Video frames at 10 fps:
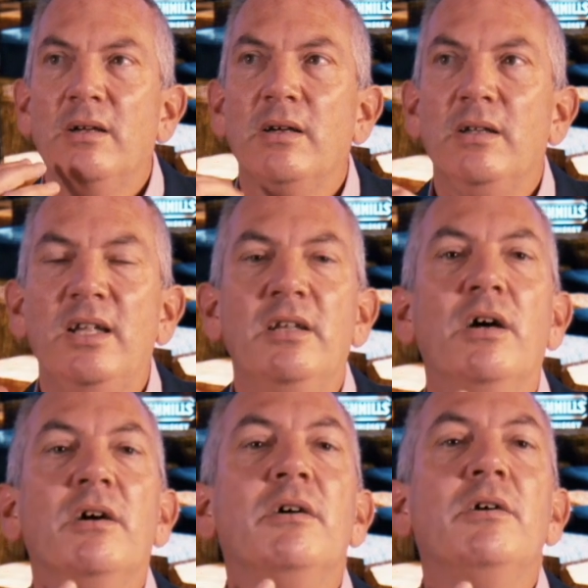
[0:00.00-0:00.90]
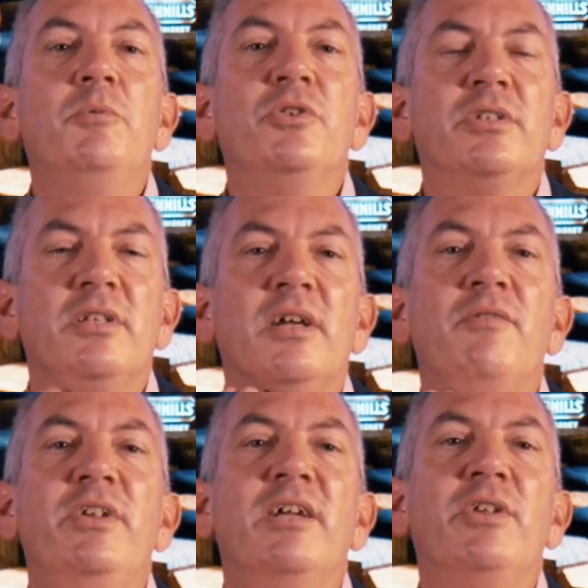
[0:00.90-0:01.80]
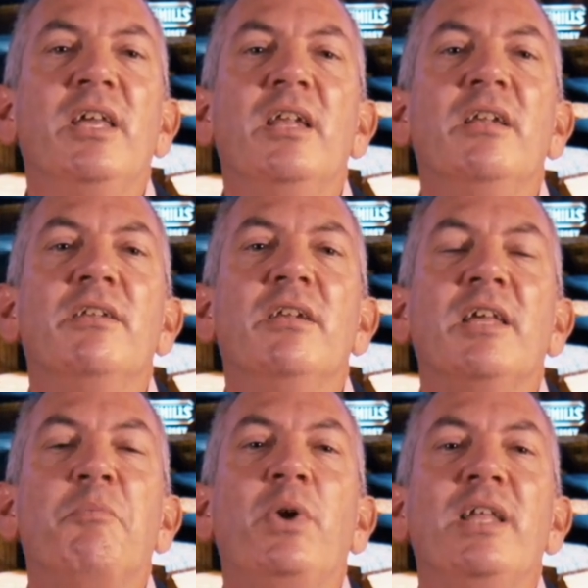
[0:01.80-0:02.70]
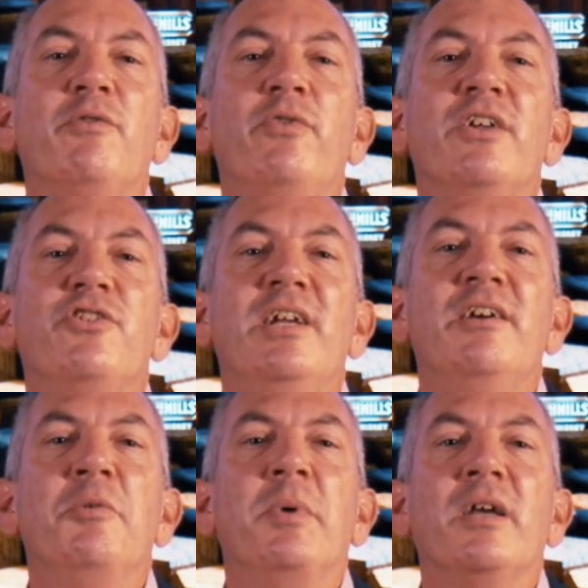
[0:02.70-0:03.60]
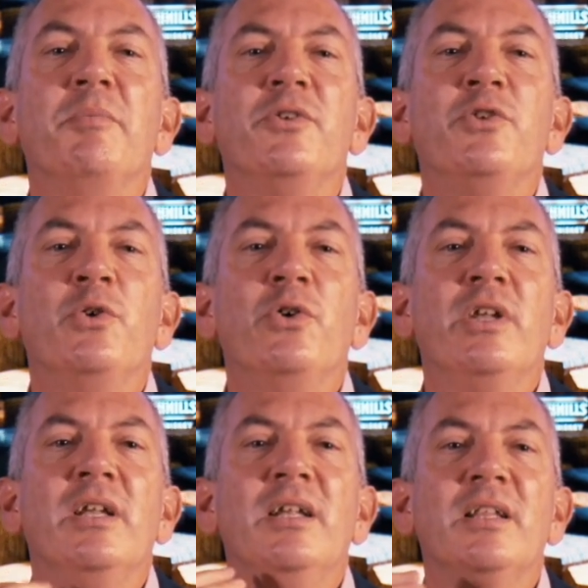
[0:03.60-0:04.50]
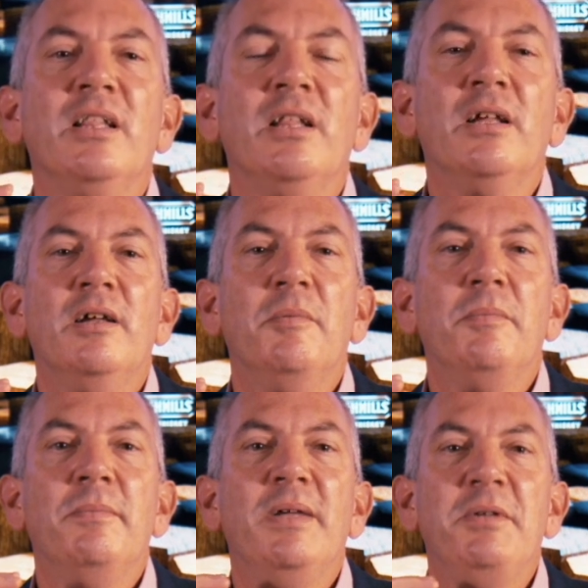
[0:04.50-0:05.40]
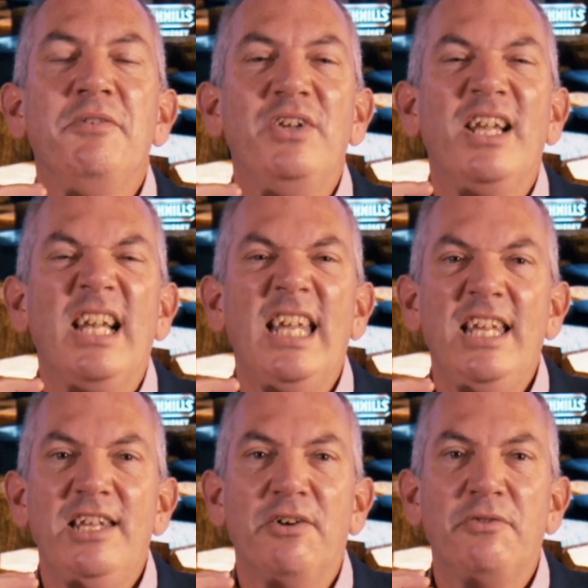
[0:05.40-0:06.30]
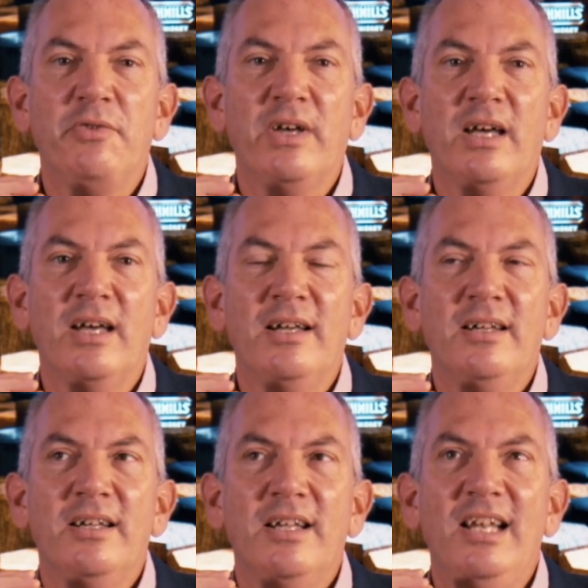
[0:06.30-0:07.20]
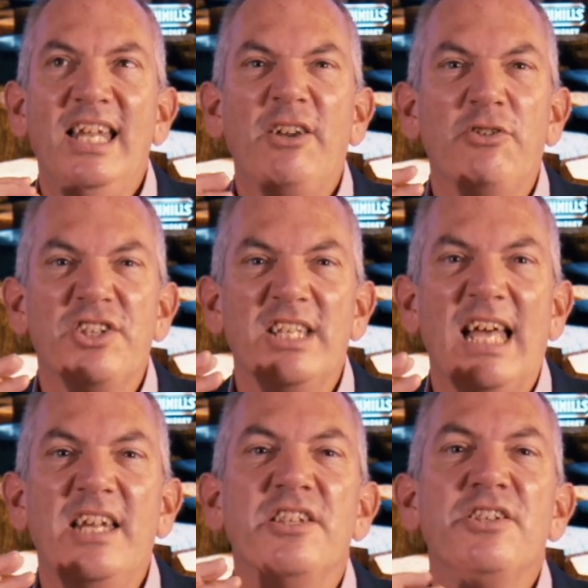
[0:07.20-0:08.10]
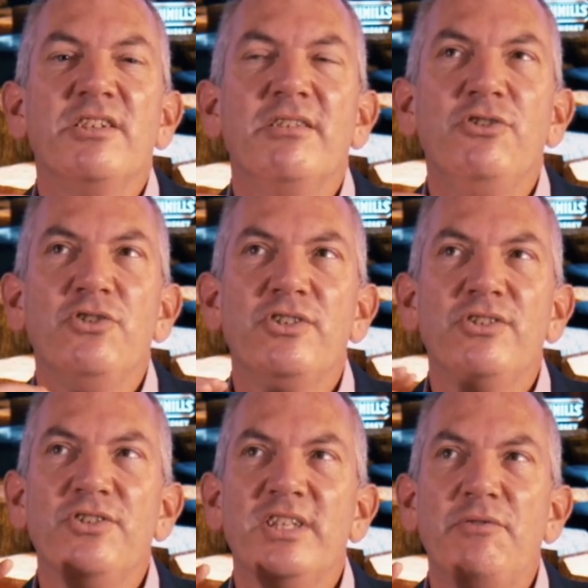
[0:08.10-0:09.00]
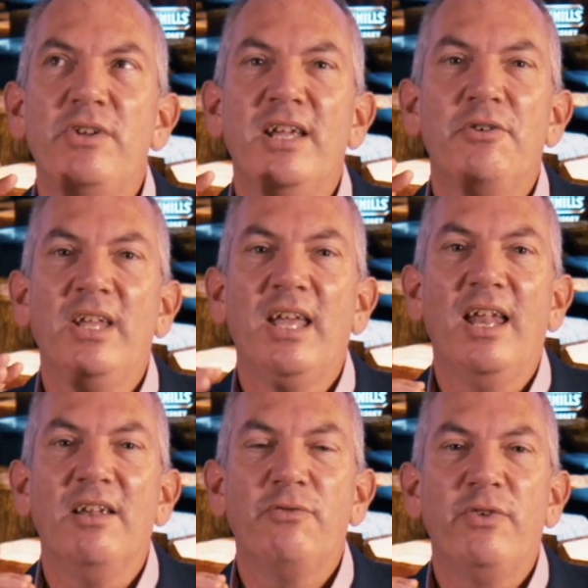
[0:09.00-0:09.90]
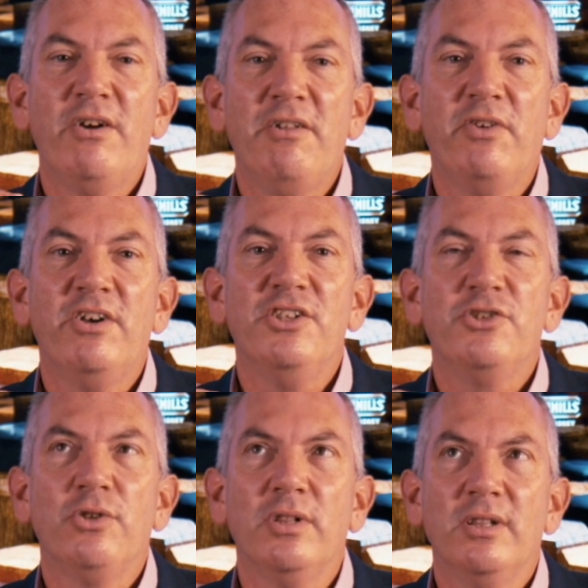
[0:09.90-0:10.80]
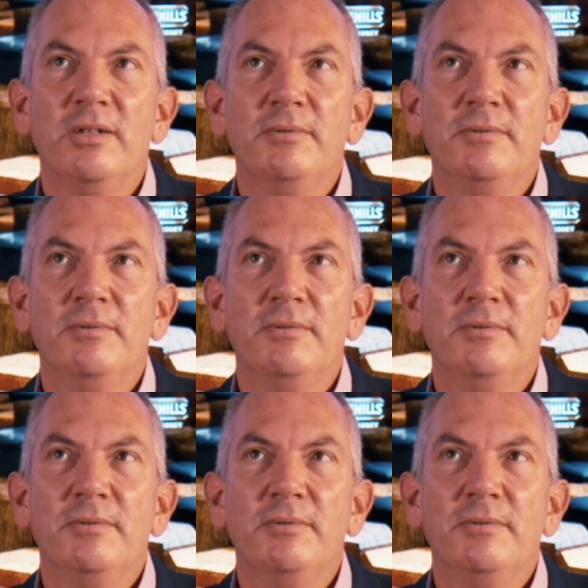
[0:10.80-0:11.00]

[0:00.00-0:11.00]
And then almost every now and again, like a breath of fresh air in the back of my throat, a little, maybe even a little hint of licorice and anise. Just every now and again. It's very, very subtle.